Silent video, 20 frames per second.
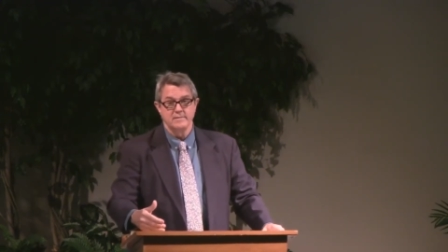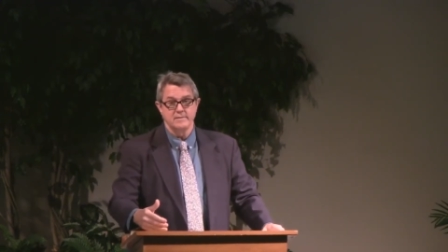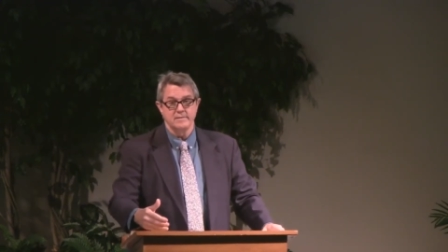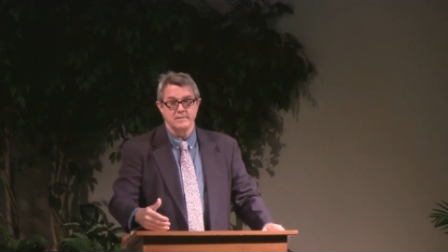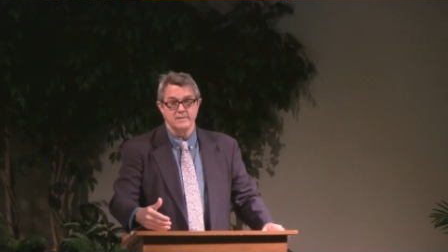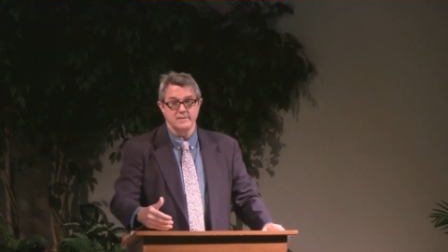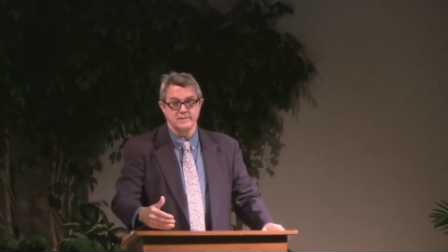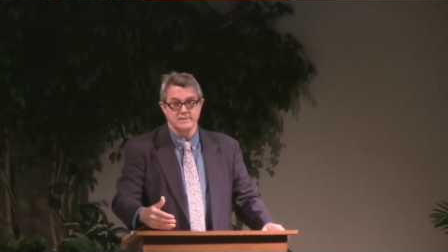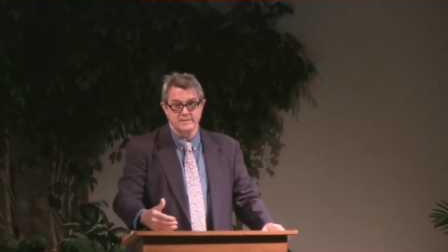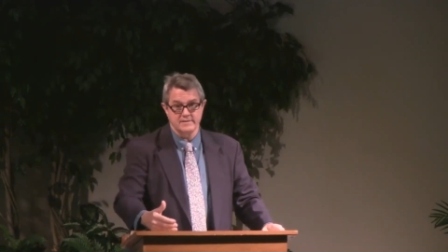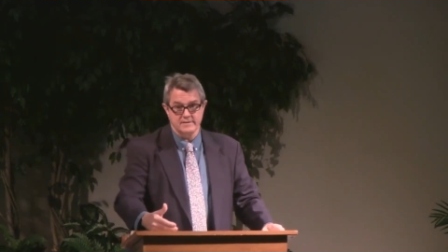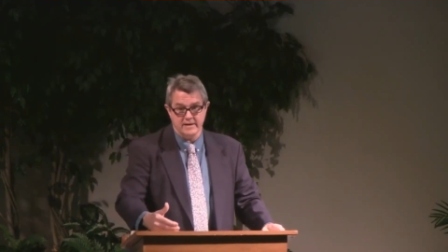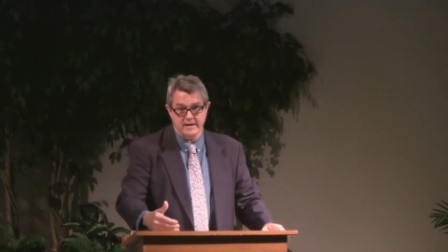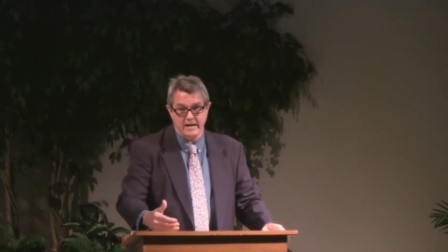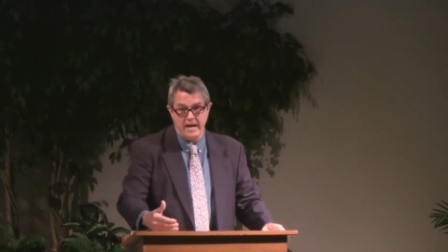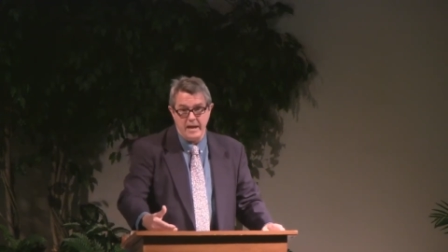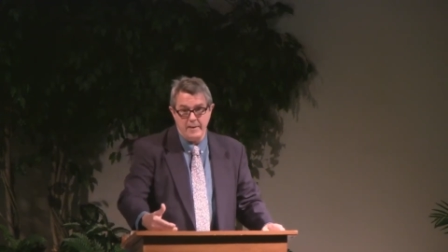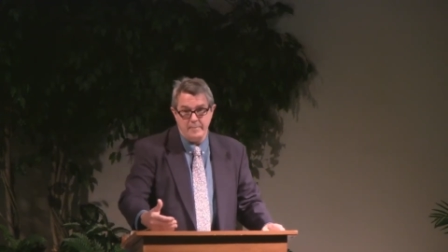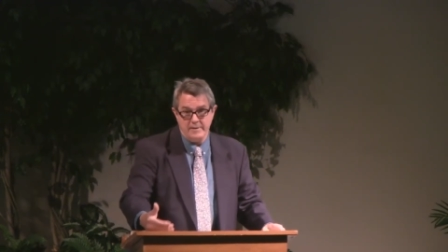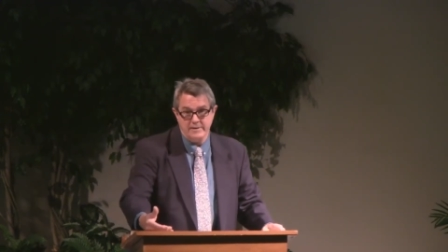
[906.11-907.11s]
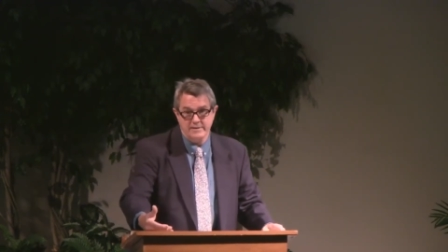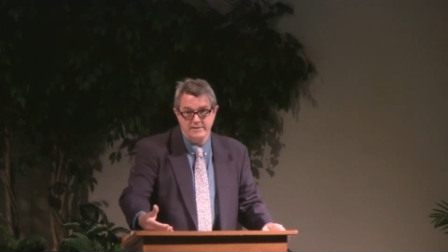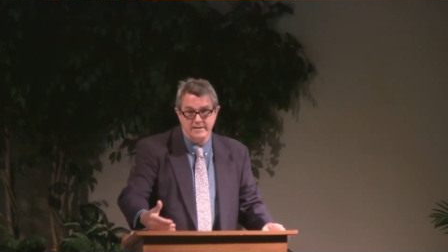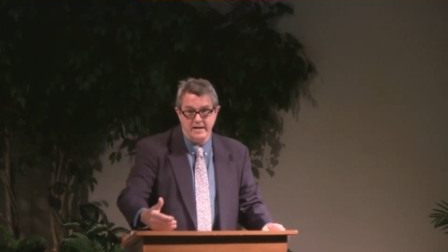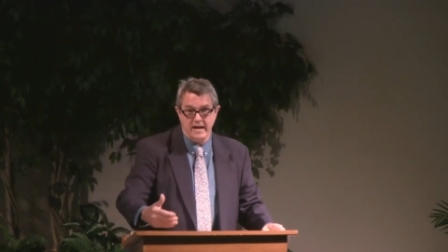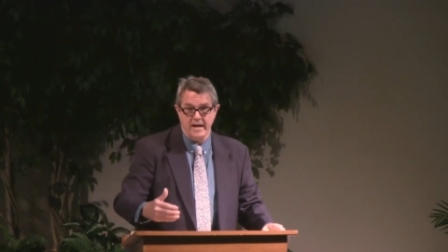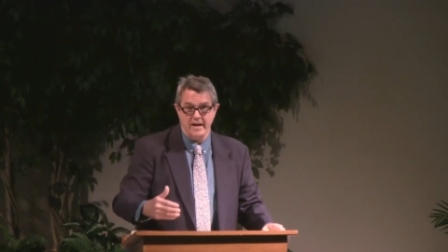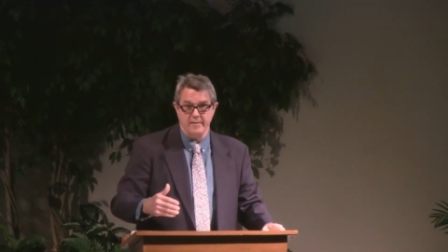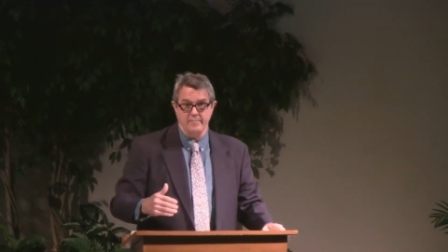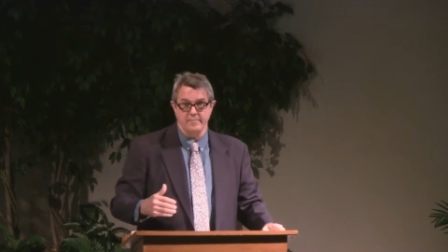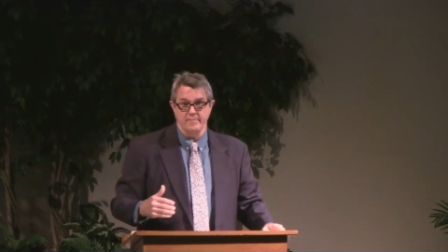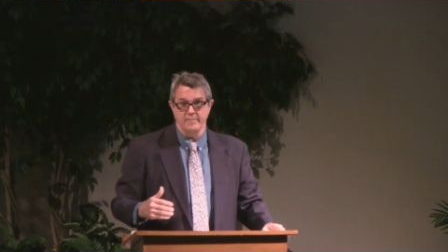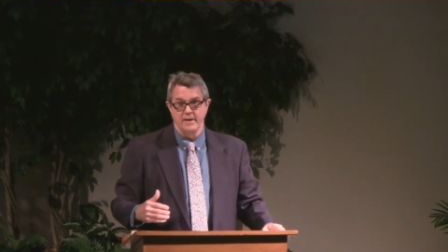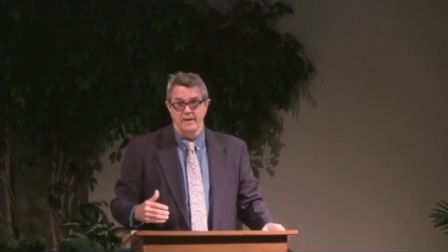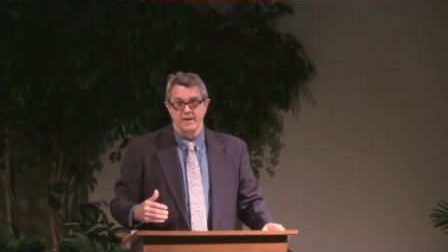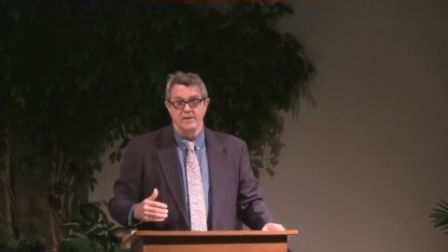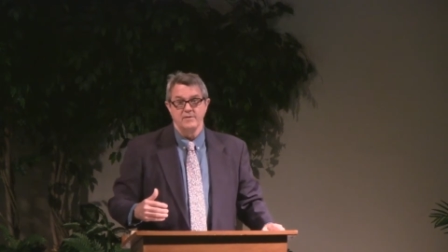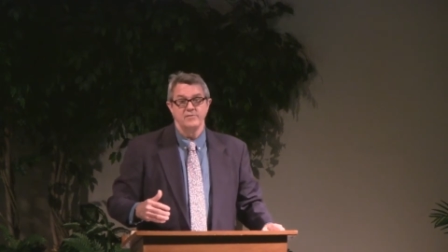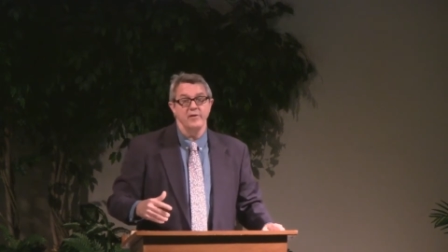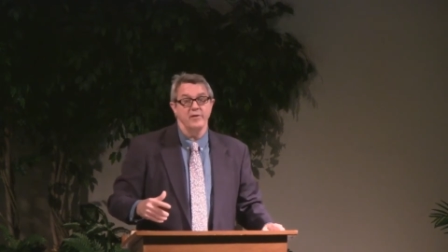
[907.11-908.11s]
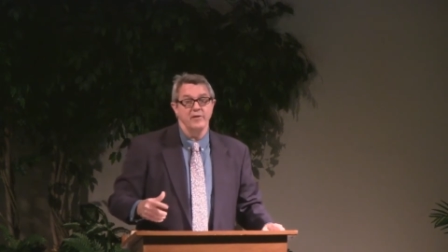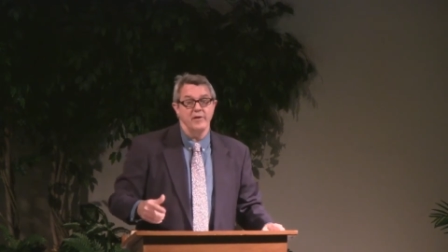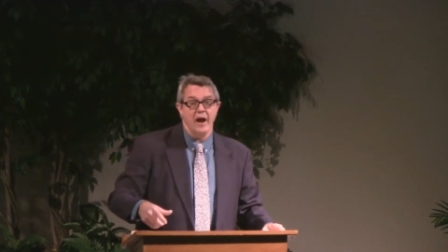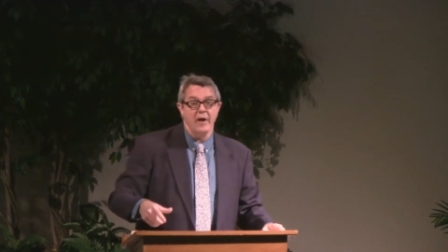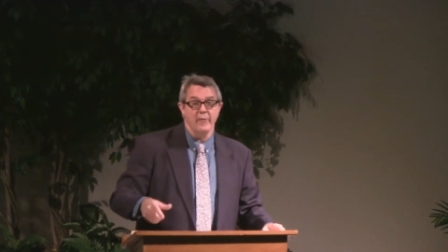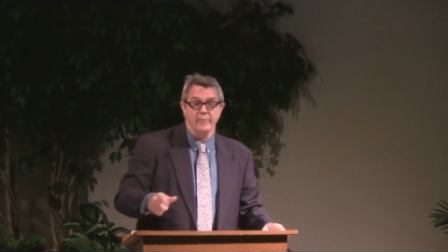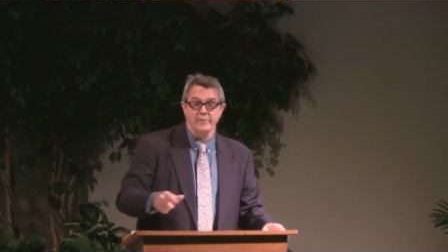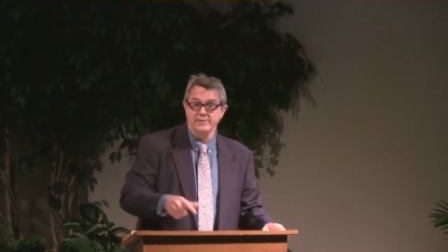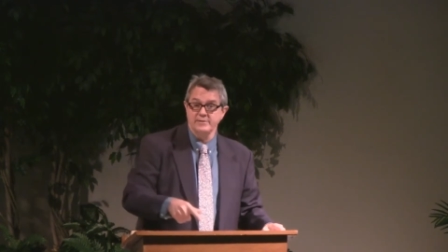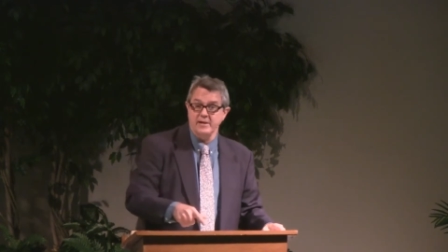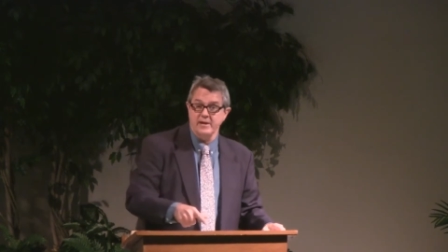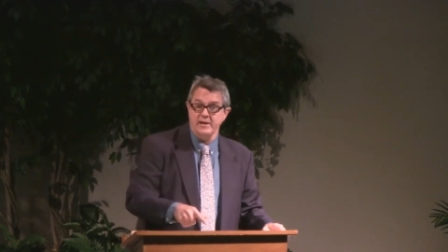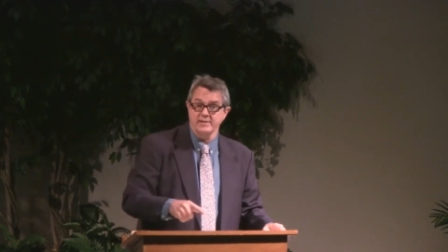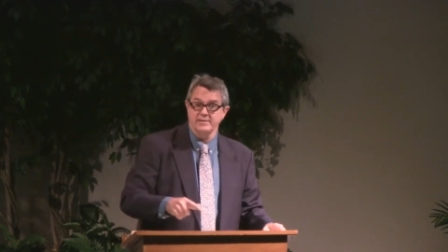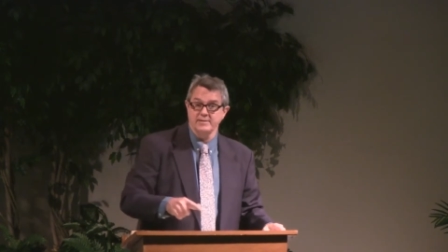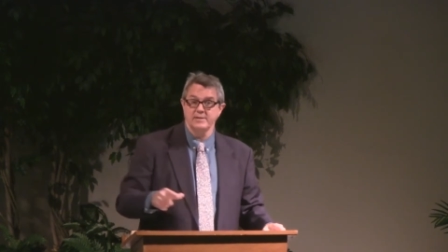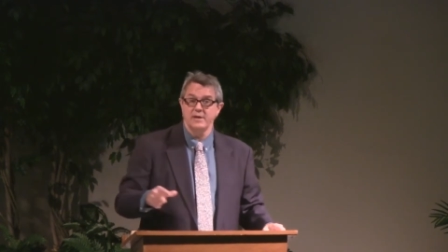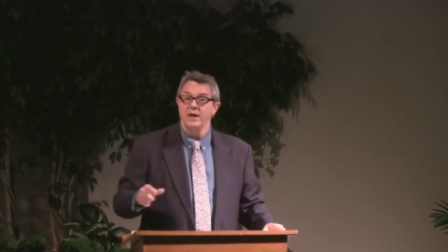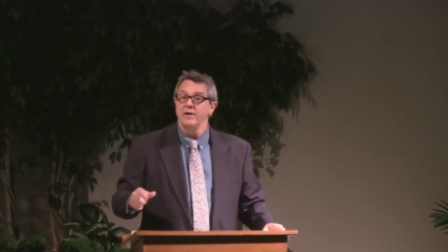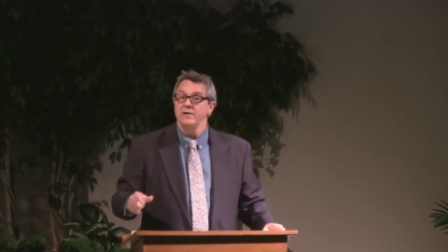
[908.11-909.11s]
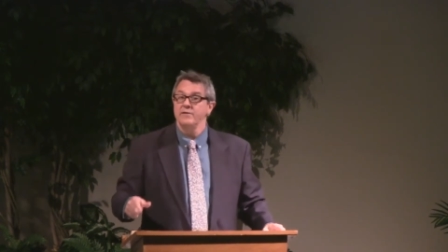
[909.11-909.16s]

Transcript: to, to keep in step, to not resist,